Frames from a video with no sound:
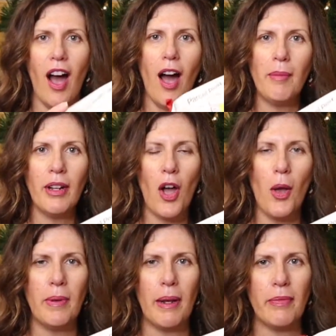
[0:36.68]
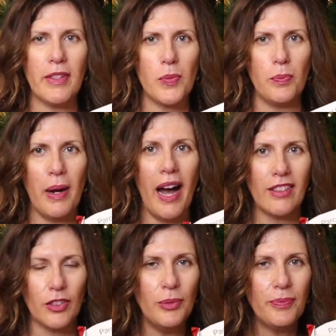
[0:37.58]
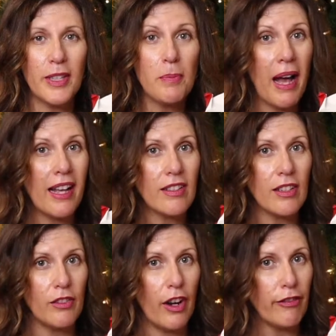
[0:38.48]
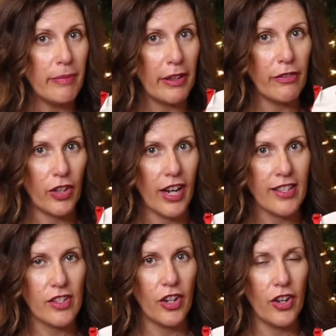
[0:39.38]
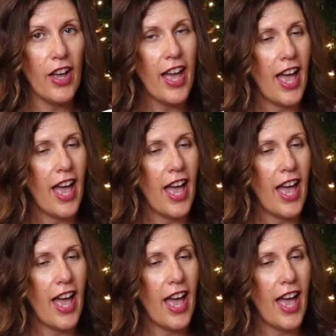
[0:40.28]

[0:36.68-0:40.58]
I'm going to open up this parcel. This parcel arrived for me a few days ago,